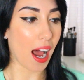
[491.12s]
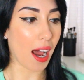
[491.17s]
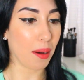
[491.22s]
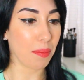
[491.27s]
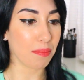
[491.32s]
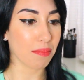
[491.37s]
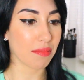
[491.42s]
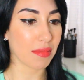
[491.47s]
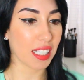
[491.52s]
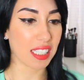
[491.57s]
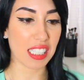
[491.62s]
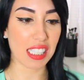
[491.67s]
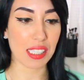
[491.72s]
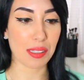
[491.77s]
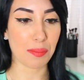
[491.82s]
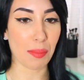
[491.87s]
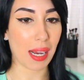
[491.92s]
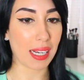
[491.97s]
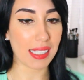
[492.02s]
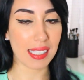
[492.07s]
Um, this
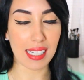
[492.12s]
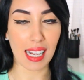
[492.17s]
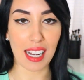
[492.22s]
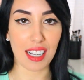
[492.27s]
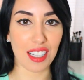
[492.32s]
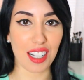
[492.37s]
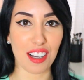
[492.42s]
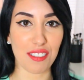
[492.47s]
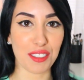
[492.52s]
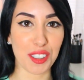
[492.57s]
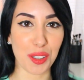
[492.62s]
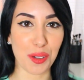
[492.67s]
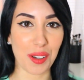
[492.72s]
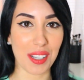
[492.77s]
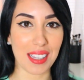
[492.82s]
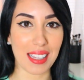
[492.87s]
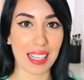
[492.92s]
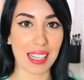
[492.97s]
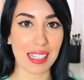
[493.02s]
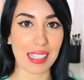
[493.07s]
is my style of
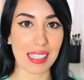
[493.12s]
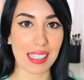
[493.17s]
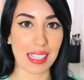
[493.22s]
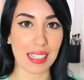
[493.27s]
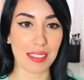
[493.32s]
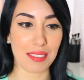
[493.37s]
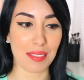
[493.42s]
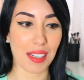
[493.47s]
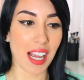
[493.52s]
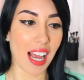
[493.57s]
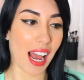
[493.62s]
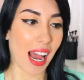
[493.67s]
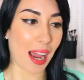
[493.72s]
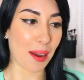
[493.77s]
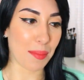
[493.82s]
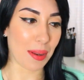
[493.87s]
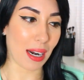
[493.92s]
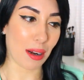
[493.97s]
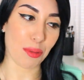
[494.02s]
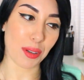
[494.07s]
doing things and
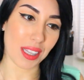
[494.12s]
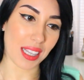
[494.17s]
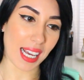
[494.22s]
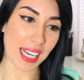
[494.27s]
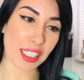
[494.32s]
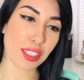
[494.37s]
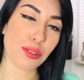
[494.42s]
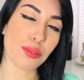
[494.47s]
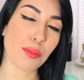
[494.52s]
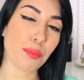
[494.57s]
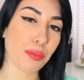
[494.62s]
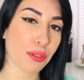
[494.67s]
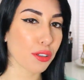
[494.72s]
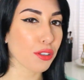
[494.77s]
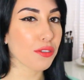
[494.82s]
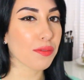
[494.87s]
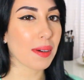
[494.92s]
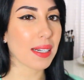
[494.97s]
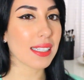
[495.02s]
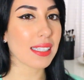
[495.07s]
I mean, I would like to
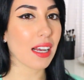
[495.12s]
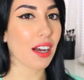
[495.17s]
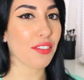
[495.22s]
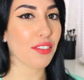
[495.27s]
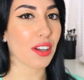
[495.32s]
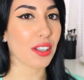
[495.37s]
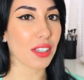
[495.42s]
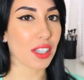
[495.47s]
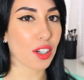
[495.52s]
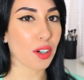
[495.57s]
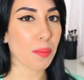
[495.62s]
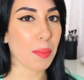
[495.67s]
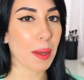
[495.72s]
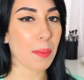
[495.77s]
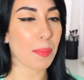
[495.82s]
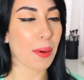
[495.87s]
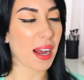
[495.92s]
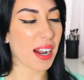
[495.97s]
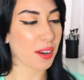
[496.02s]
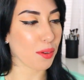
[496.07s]
improve myself a little
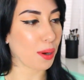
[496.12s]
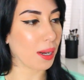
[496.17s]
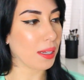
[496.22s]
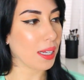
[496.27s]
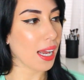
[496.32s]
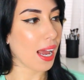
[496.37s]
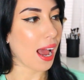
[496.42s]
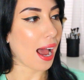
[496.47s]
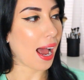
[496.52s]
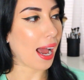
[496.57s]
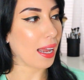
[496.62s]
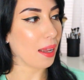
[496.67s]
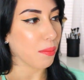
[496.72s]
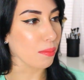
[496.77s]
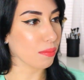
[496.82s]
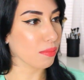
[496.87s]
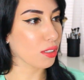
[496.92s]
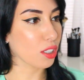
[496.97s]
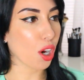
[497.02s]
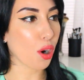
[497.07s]
bit, but anyway, I
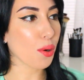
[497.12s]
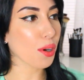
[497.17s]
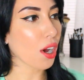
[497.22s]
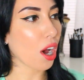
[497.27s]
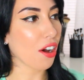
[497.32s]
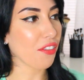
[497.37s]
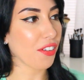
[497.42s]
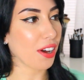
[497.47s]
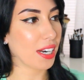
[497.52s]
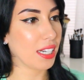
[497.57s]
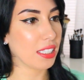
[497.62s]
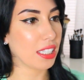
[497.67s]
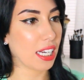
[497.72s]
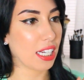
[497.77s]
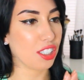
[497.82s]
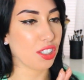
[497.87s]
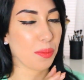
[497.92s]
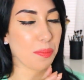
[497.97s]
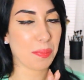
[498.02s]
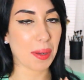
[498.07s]
am going off on a
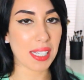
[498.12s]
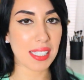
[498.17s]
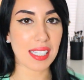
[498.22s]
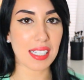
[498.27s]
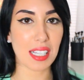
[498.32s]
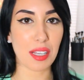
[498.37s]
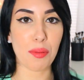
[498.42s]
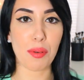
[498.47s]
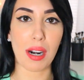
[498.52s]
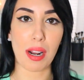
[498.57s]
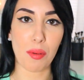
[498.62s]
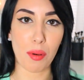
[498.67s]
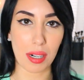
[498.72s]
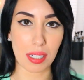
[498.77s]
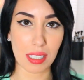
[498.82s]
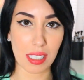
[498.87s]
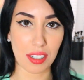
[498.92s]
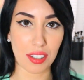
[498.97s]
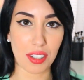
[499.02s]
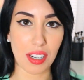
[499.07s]
tangent. Basically what I
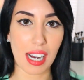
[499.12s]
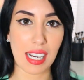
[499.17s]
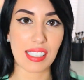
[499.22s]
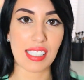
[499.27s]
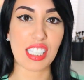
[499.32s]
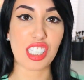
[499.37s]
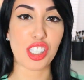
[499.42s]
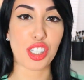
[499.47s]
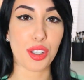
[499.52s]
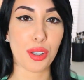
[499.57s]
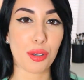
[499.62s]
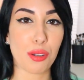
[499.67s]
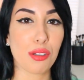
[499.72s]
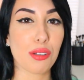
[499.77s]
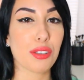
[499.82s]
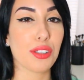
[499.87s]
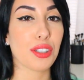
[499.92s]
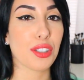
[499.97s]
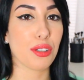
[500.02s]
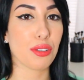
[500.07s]
wanna tell you guys is
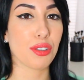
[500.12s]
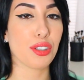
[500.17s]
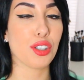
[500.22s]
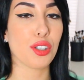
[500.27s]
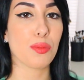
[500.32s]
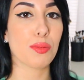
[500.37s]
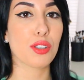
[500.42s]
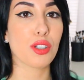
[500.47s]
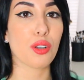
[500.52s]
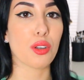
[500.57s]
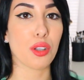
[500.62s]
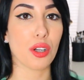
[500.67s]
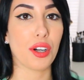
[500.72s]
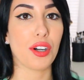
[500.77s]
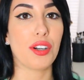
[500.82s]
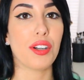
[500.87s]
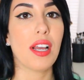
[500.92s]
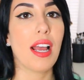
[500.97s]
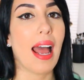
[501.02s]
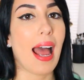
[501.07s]
use YouTube to
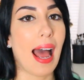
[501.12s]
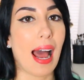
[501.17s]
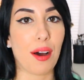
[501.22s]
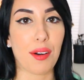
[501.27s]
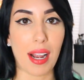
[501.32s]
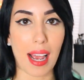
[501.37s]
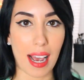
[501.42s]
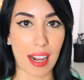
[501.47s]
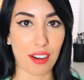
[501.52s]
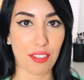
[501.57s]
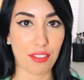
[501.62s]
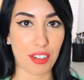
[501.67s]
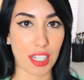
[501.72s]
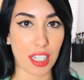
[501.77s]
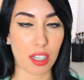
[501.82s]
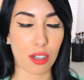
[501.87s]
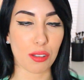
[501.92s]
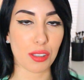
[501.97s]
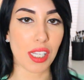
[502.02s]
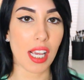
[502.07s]
learn how to edit
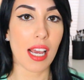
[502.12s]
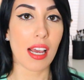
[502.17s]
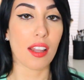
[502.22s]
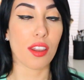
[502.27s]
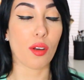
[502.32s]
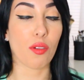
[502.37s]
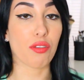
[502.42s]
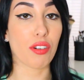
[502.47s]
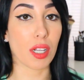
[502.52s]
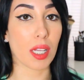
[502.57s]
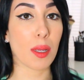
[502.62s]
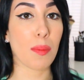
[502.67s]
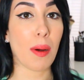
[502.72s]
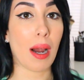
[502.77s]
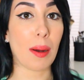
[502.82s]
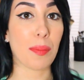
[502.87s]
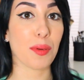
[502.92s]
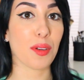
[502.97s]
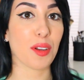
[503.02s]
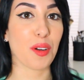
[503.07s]
videos. The really
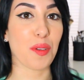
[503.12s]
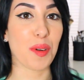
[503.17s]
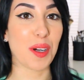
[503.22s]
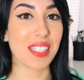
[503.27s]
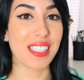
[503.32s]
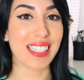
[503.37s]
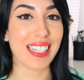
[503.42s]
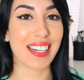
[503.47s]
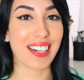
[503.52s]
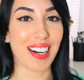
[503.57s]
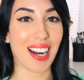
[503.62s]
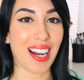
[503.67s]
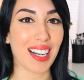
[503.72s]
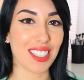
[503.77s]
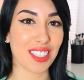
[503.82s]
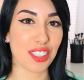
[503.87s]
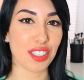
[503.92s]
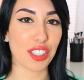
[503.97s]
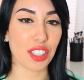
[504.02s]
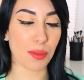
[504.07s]
popular ones here
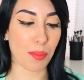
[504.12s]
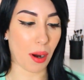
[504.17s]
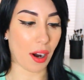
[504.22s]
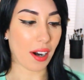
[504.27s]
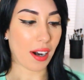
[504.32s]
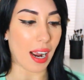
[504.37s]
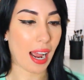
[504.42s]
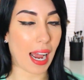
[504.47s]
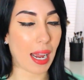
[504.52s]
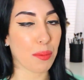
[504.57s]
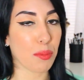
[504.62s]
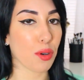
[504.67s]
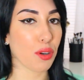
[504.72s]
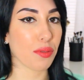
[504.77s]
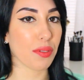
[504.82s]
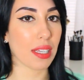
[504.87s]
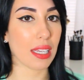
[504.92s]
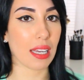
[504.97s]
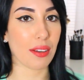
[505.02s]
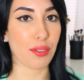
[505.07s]
on YouTube are
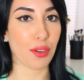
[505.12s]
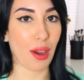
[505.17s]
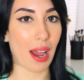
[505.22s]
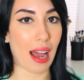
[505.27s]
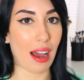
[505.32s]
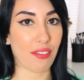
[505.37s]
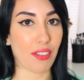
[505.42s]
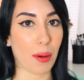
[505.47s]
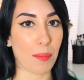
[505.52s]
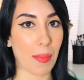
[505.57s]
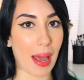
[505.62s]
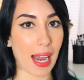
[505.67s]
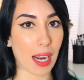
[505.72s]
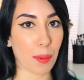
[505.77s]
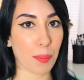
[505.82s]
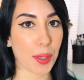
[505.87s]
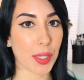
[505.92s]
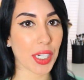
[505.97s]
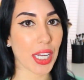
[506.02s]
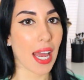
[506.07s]
iMovie if you have a
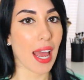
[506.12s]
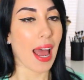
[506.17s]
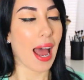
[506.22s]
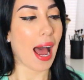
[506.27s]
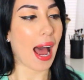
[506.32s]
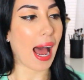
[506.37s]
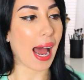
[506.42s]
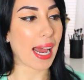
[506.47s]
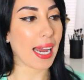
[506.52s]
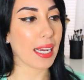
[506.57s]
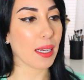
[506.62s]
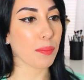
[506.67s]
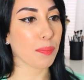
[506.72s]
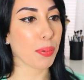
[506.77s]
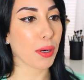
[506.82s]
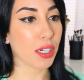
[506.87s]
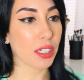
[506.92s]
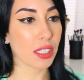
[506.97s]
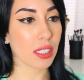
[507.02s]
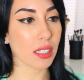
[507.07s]
MacBook. I
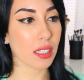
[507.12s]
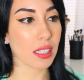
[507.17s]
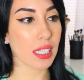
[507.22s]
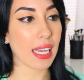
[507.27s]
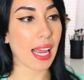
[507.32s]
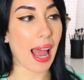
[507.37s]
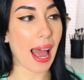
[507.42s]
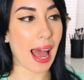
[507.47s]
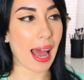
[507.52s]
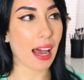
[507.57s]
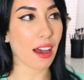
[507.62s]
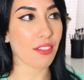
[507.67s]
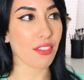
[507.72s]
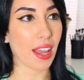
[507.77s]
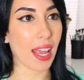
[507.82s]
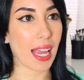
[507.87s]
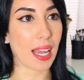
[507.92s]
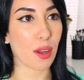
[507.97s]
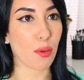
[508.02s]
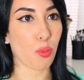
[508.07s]
personally have
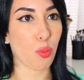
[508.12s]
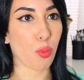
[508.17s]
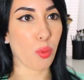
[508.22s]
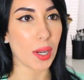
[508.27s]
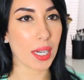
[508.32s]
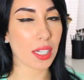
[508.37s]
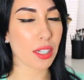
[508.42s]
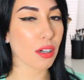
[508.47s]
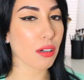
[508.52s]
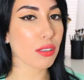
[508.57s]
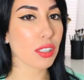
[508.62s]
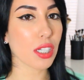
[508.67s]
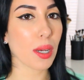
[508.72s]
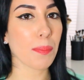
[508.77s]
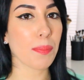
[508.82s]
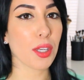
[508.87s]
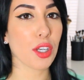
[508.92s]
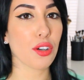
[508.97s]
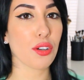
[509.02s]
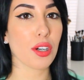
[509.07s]
a Windows
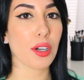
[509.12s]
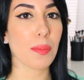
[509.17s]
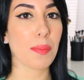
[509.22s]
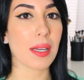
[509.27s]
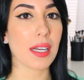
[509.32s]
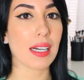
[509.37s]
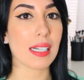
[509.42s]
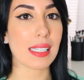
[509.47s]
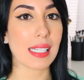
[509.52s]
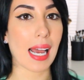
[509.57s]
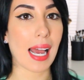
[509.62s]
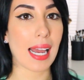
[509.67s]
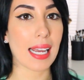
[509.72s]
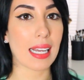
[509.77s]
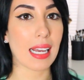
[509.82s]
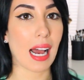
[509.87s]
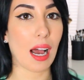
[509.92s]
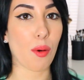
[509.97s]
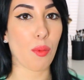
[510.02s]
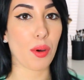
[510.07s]
computer because
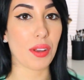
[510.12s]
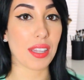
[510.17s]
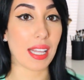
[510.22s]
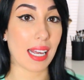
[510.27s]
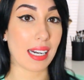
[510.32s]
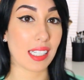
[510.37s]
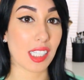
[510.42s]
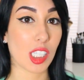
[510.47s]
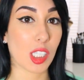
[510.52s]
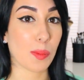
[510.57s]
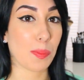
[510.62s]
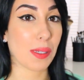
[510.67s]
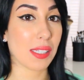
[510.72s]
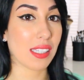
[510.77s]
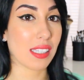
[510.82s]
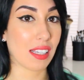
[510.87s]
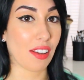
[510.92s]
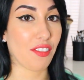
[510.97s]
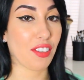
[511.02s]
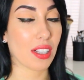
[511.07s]
I got one that is
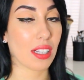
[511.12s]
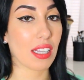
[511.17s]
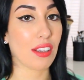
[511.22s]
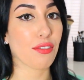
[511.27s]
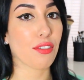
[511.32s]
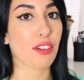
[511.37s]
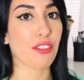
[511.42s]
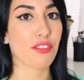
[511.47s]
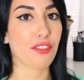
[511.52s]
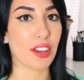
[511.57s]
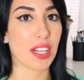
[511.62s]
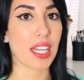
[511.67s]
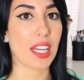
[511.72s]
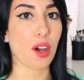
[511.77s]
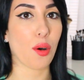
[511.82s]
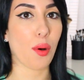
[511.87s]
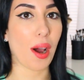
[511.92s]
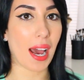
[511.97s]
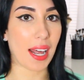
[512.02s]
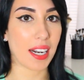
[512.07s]
specifically for
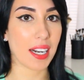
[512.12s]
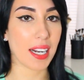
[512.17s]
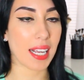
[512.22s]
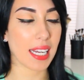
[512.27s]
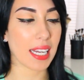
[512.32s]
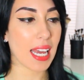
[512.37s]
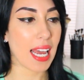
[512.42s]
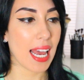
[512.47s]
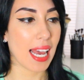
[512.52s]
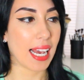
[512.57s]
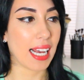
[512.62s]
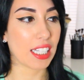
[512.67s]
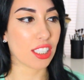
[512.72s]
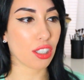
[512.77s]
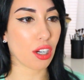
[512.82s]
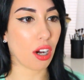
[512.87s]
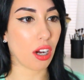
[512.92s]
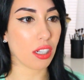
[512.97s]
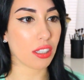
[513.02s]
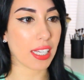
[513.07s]
video editing.
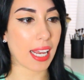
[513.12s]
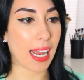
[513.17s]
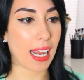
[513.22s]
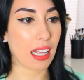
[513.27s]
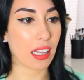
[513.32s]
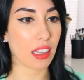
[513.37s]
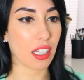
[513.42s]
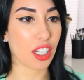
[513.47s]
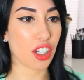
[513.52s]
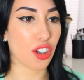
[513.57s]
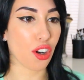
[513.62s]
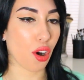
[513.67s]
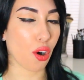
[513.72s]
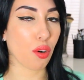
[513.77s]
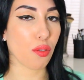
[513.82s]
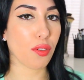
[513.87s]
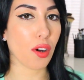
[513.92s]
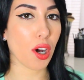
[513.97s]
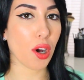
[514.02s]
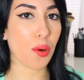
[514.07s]
It's called a
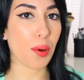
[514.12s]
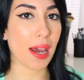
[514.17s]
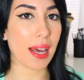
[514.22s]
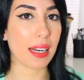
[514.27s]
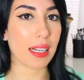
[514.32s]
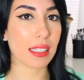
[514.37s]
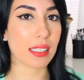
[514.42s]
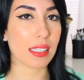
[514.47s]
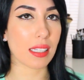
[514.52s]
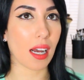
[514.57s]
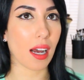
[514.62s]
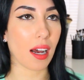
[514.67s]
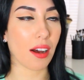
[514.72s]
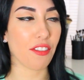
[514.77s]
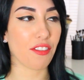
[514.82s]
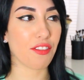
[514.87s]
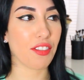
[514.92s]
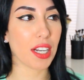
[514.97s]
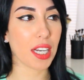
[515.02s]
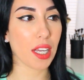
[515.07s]
Lenovo and it's
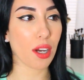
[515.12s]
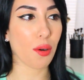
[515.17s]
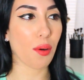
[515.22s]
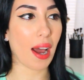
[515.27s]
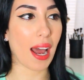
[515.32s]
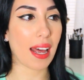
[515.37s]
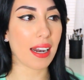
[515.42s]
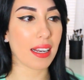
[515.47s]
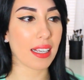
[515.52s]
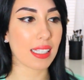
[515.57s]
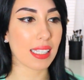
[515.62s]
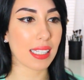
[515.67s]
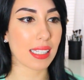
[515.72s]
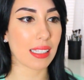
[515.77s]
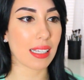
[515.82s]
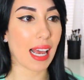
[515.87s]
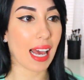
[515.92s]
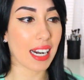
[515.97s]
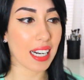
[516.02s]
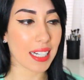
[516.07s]
a video editing
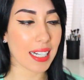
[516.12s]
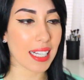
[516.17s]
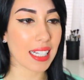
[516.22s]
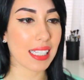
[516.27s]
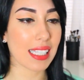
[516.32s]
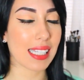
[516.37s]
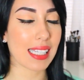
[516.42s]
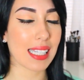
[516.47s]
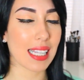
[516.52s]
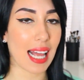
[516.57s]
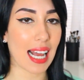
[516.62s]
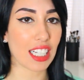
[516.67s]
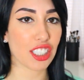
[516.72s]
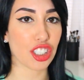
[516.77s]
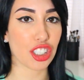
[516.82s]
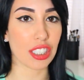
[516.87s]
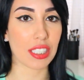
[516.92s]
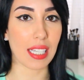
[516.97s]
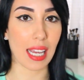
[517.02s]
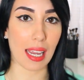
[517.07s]
editing,
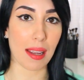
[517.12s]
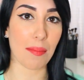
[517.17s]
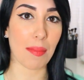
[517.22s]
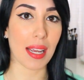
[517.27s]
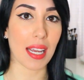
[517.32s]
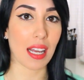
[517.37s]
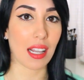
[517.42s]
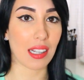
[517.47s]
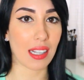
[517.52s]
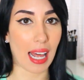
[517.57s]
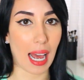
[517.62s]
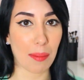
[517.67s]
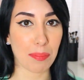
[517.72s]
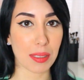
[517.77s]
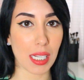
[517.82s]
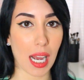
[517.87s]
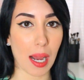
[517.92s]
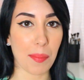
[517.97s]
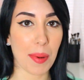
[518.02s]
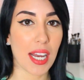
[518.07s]
slash gaming
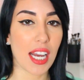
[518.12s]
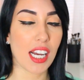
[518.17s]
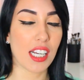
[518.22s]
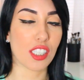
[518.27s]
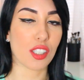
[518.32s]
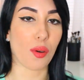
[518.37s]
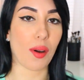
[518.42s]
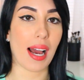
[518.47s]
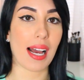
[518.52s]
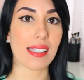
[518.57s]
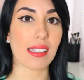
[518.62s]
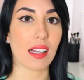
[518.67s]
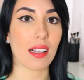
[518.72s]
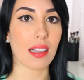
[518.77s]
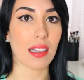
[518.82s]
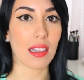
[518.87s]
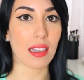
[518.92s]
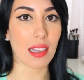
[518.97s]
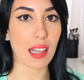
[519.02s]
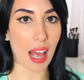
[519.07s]
laptop. So it has
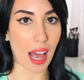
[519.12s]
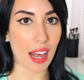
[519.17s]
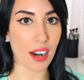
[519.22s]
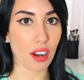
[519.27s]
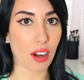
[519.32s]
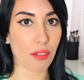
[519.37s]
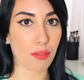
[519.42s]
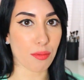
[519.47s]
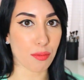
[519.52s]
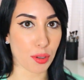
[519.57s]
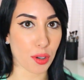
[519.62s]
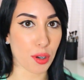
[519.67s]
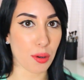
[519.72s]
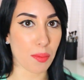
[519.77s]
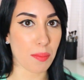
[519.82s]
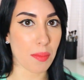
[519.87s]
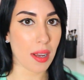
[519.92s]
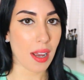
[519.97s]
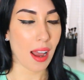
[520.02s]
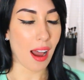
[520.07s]
a lot of
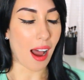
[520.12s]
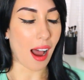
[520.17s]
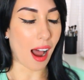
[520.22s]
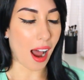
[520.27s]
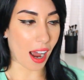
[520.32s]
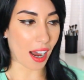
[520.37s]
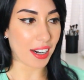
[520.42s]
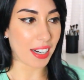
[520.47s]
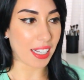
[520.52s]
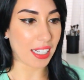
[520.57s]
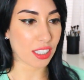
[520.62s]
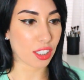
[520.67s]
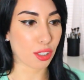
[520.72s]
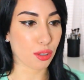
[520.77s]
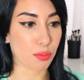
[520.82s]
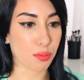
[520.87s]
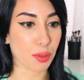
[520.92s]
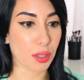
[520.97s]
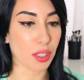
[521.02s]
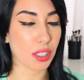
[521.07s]
room on it
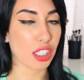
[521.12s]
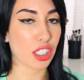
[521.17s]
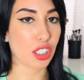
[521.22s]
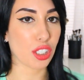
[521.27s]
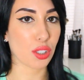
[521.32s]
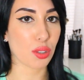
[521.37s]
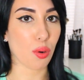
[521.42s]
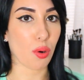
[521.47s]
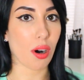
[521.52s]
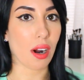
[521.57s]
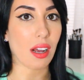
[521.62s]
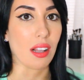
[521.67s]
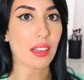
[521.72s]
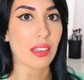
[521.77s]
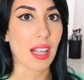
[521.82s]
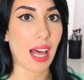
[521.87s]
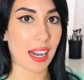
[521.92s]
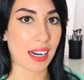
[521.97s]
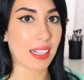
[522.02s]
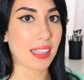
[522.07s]
to really store a
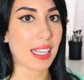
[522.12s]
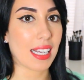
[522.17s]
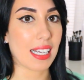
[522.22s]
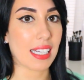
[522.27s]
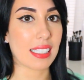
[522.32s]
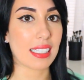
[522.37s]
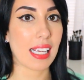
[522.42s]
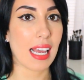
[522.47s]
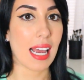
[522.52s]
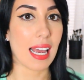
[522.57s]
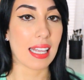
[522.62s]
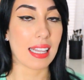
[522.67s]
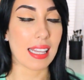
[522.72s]
lot of things.